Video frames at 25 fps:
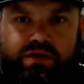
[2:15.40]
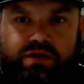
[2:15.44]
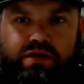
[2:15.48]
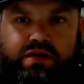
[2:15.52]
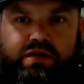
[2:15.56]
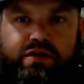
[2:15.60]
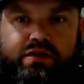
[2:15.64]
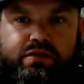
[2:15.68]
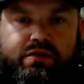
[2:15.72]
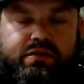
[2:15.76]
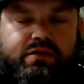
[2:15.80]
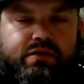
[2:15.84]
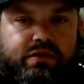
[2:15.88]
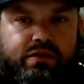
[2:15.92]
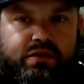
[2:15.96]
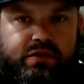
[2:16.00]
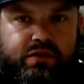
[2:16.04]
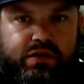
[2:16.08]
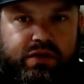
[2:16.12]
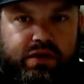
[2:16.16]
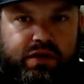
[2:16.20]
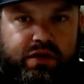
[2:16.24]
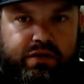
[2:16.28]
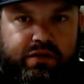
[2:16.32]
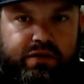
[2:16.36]
and
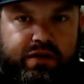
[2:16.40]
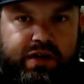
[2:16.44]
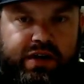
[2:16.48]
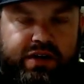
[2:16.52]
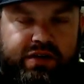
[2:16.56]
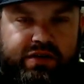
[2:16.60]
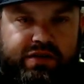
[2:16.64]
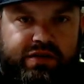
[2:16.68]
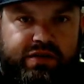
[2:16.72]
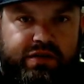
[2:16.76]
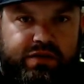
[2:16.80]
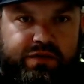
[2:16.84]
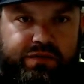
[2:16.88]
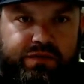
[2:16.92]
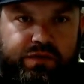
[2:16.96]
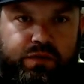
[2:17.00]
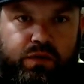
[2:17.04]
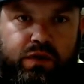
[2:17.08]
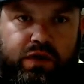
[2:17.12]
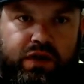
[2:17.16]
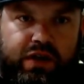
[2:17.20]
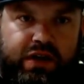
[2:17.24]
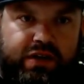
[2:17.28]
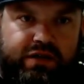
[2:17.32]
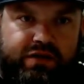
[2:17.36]
creating stuff
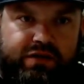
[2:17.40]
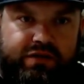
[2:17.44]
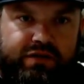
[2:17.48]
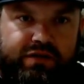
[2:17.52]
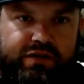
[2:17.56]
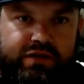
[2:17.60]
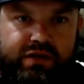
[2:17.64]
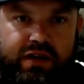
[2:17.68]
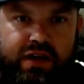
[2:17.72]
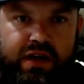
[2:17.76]
for lasers.